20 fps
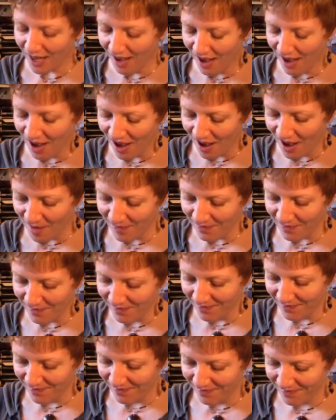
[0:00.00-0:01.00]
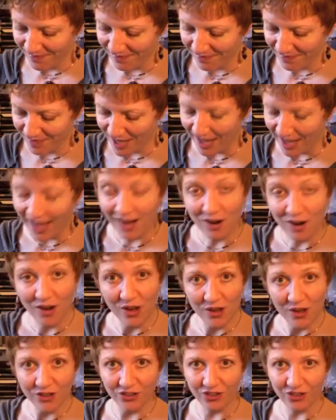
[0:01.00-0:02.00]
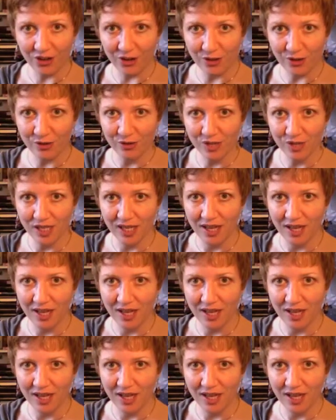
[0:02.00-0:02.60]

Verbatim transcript: And also,